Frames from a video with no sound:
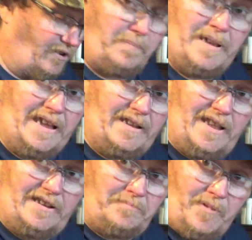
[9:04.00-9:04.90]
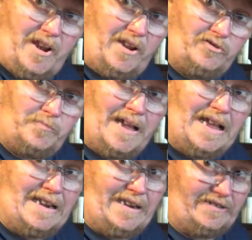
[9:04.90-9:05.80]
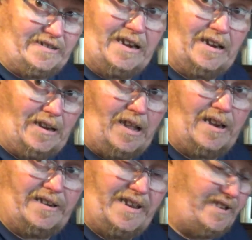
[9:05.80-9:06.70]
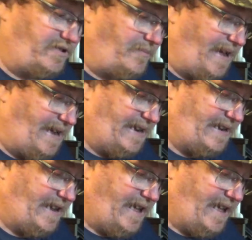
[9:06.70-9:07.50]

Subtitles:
pin that spring goes behind, and it's got a lot of tension behind it,